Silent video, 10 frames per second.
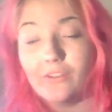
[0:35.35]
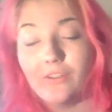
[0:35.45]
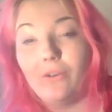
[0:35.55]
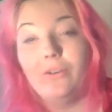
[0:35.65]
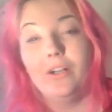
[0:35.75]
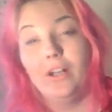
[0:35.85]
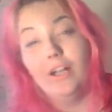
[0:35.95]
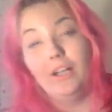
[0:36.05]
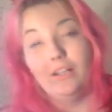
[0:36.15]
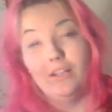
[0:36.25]
So
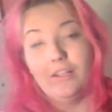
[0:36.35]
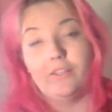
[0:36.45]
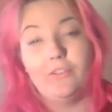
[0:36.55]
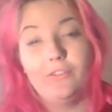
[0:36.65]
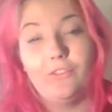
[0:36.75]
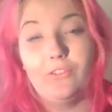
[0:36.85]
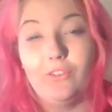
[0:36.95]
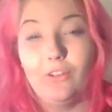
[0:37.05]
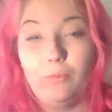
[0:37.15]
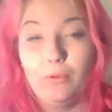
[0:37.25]
there's
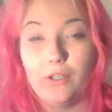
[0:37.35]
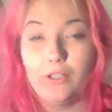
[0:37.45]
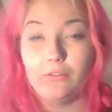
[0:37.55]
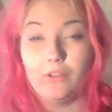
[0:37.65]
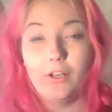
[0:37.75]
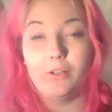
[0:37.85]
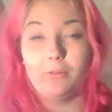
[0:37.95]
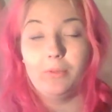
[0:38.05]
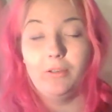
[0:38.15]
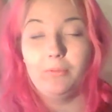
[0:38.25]
no point of arguing
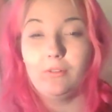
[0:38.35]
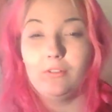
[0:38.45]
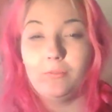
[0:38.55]
with people.